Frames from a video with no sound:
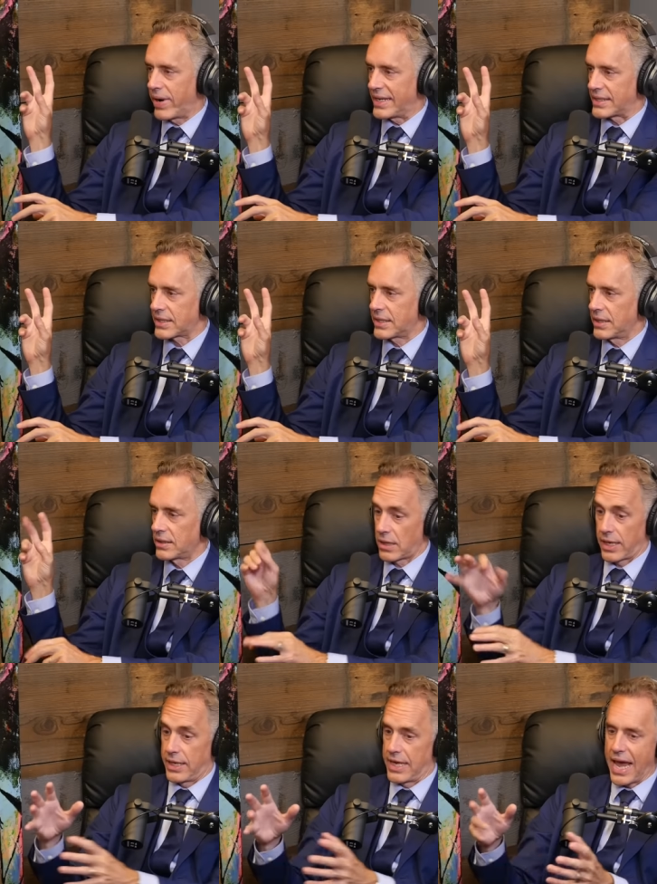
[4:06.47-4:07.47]
the risk?
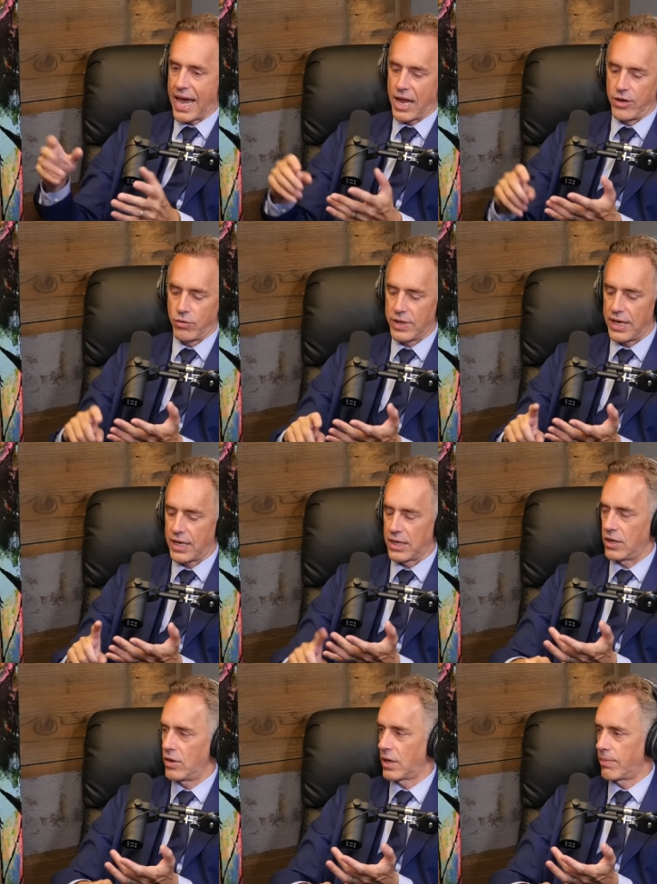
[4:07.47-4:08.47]
It's like, yeah, no
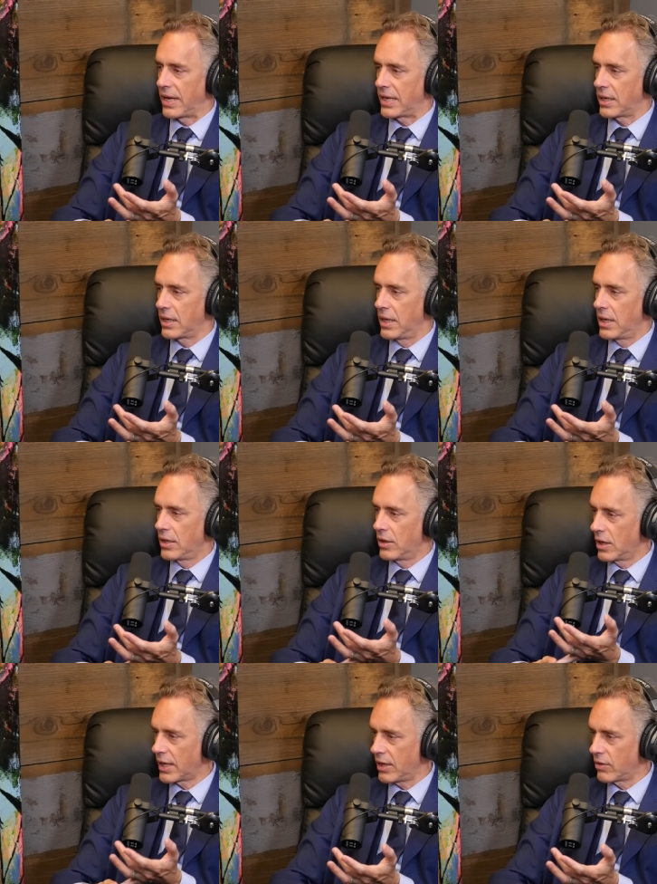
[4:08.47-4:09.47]
kidding. You got to
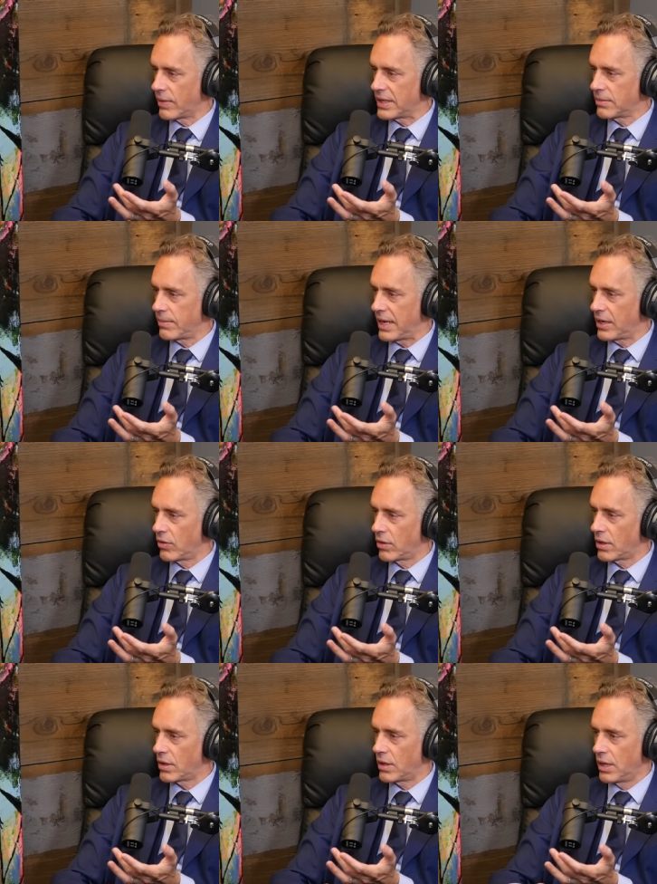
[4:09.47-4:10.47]
get your resume in
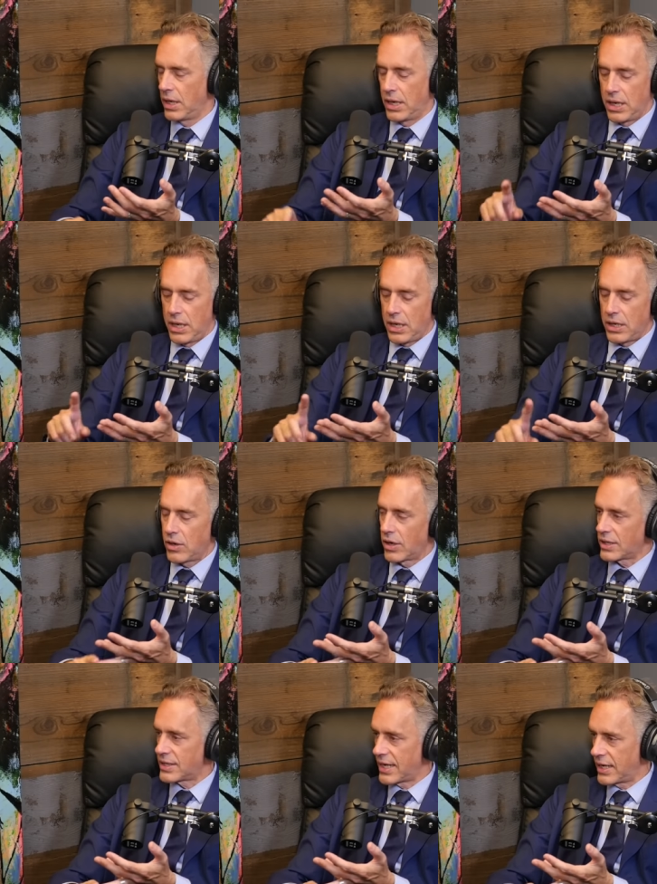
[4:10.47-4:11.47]
order. You
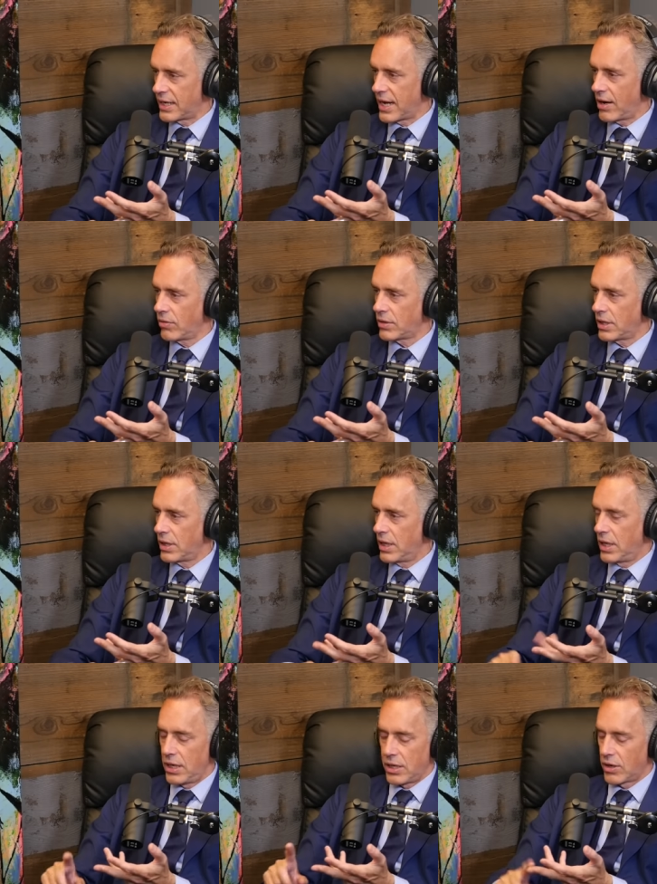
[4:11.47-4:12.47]
got to send it out.
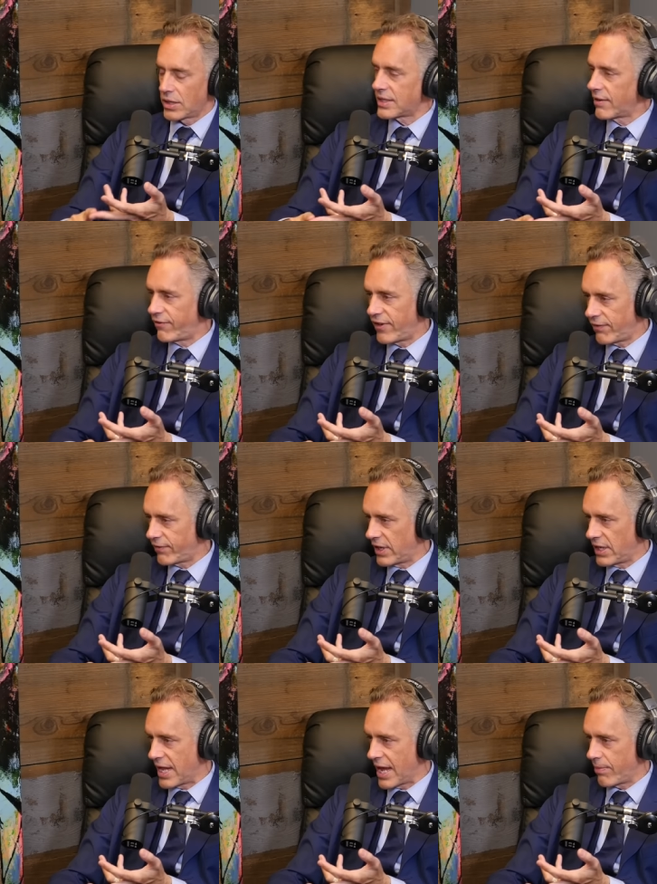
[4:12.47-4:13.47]
You got to send
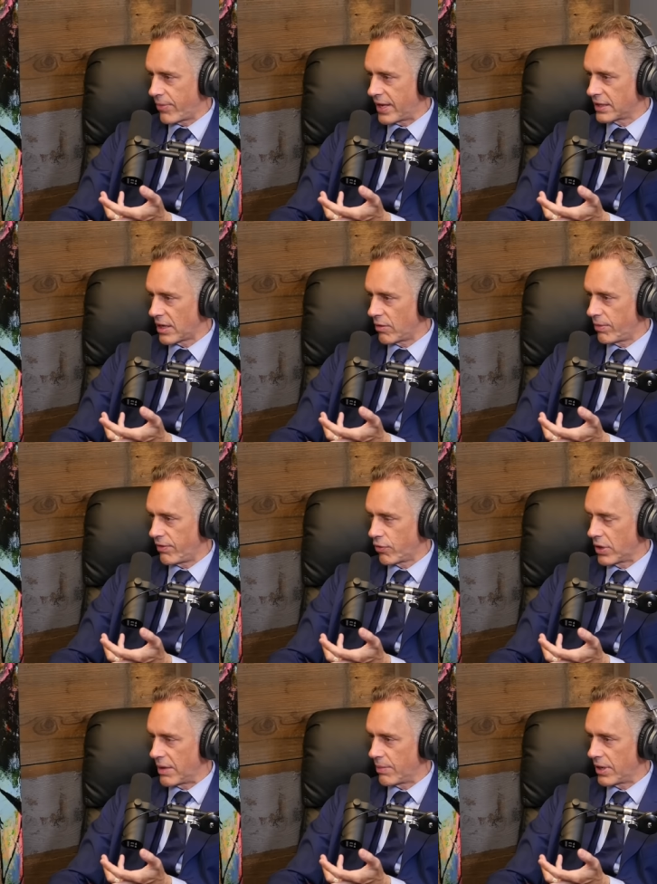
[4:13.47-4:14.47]
50 of the damn things out
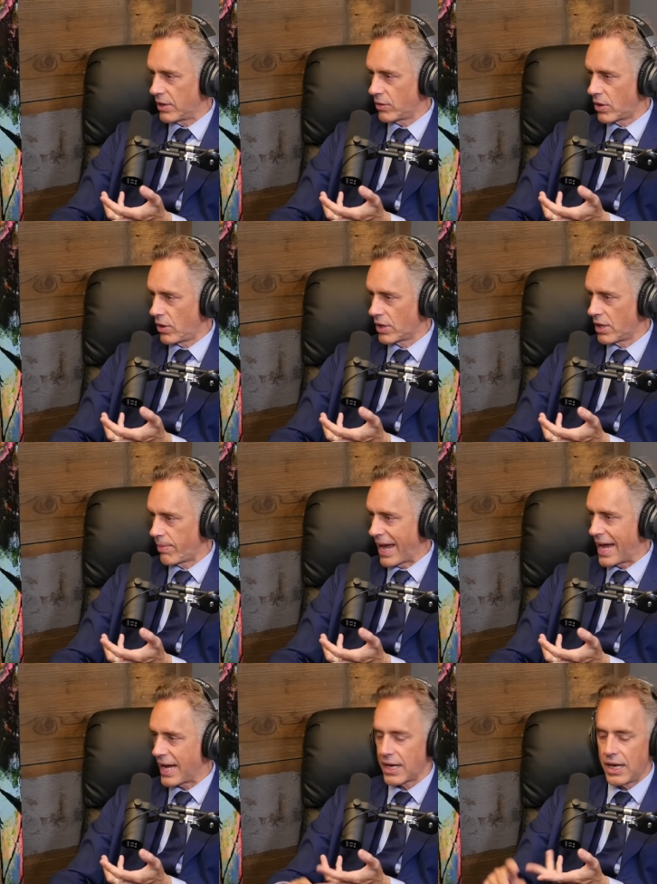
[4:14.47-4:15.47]
before anybody will call you
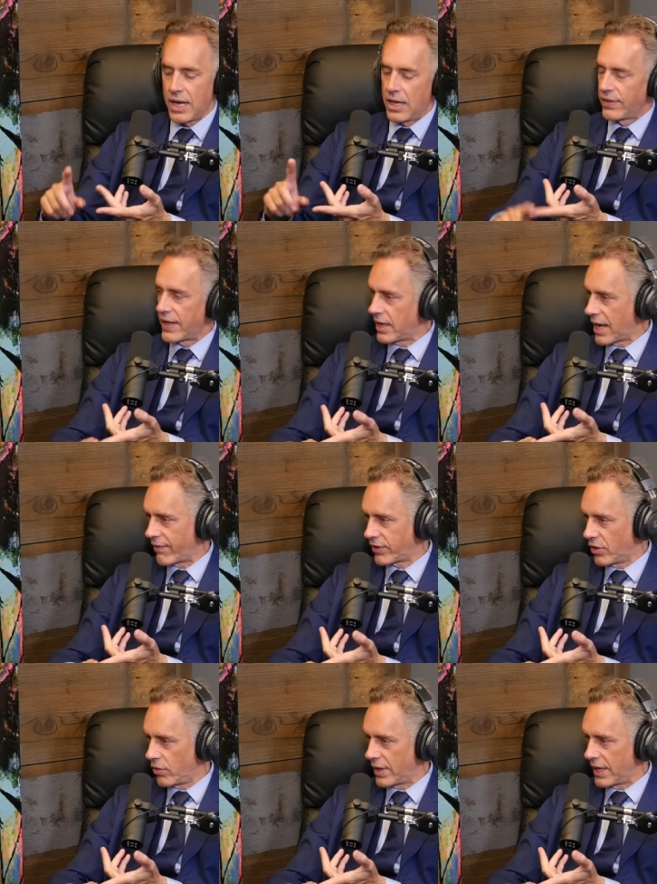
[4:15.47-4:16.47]
back. Then you have
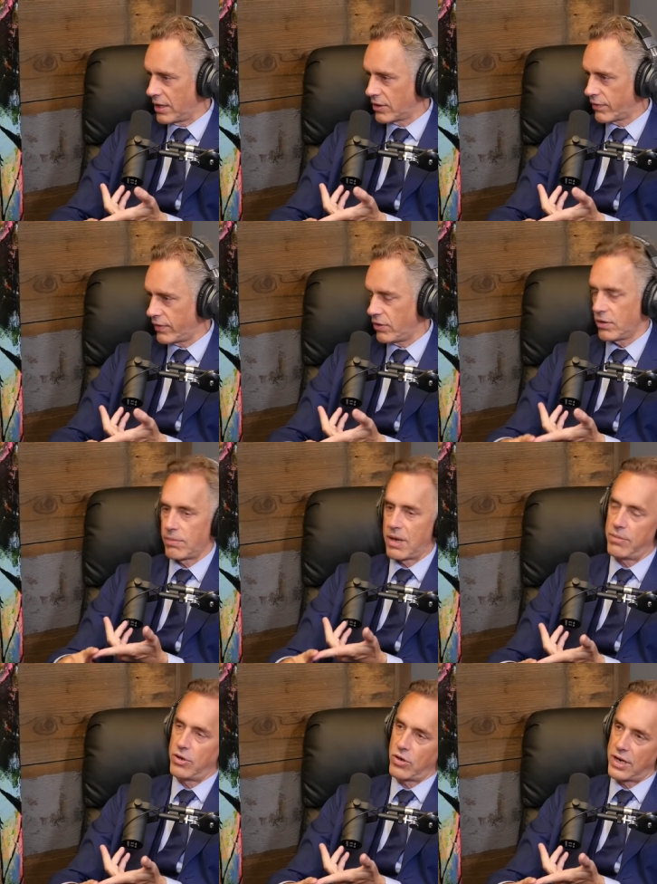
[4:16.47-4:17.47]
to go get interviewed, and
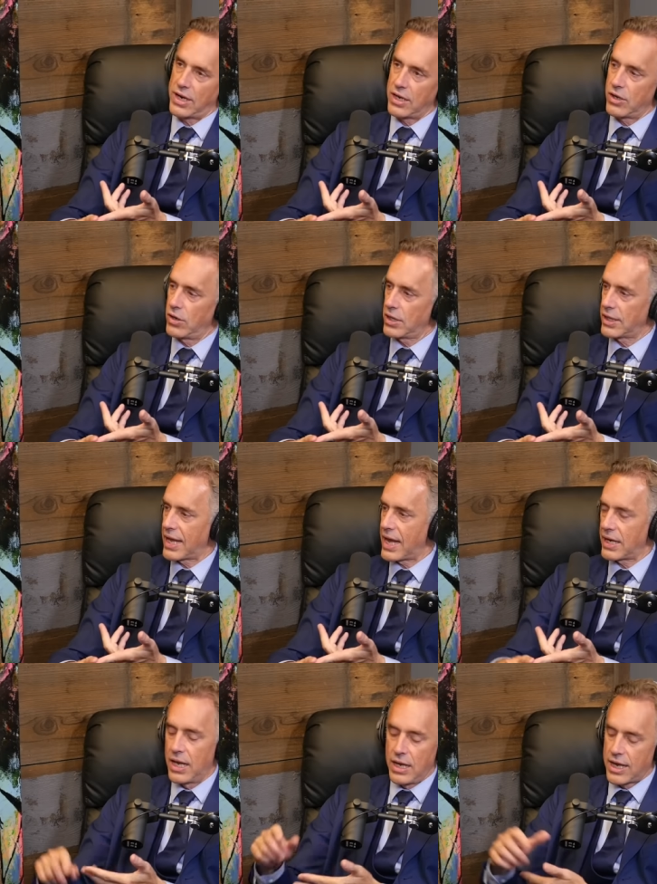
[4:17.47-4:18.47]
maybe you're not any good at
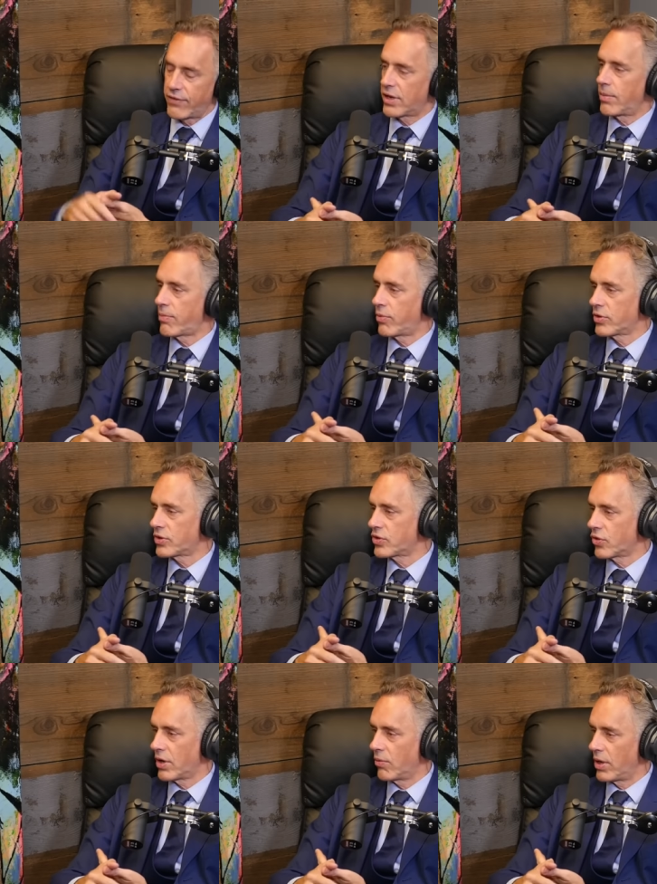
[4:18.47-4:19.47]
that. You have to come up with a
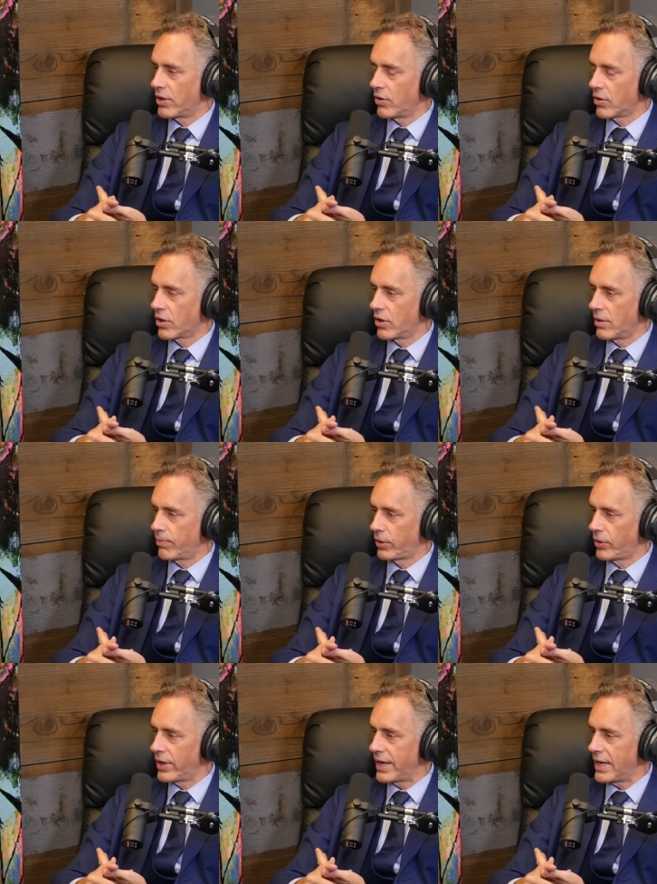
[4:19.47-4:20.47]
story while you're a good
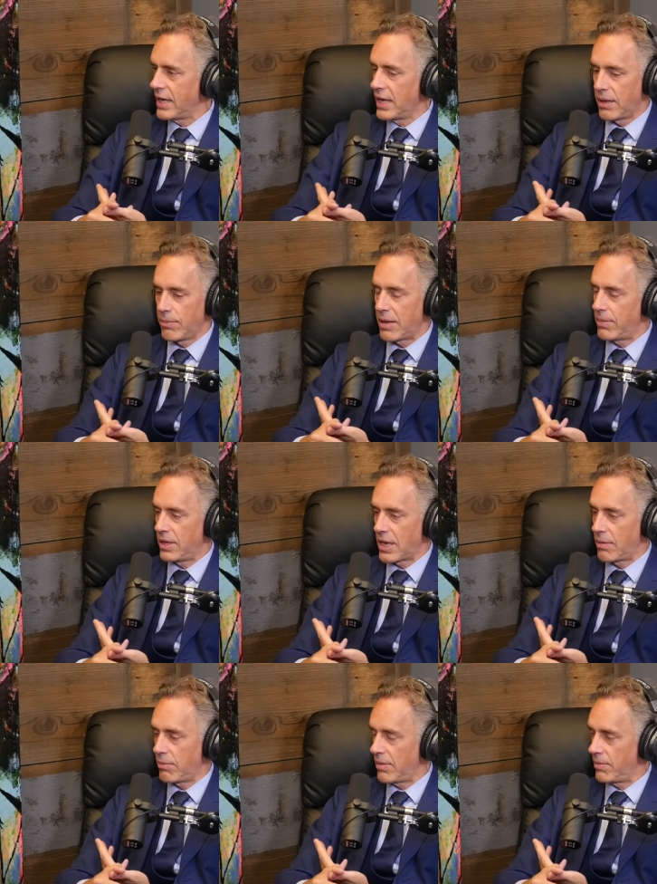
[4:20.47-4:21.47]
employee, and maybe